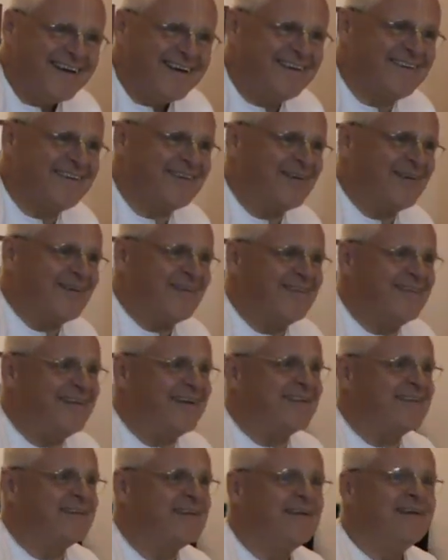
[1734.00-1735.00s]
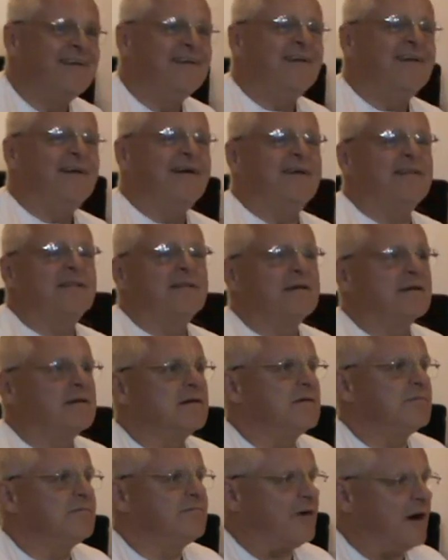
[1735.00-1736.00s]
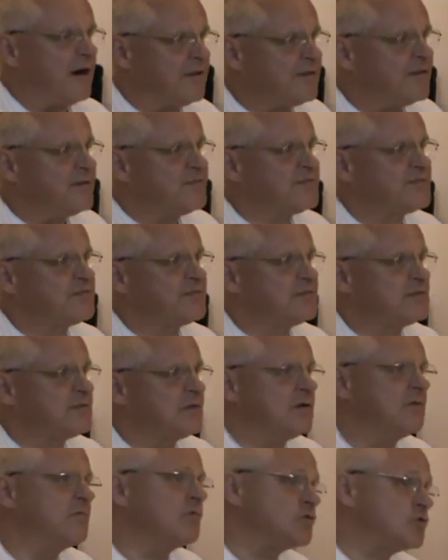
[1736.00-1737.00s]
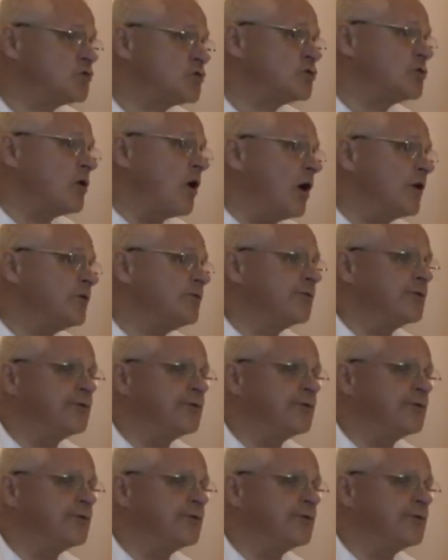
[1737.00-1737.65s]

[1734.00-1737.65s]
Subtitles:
You know, and the father was shot,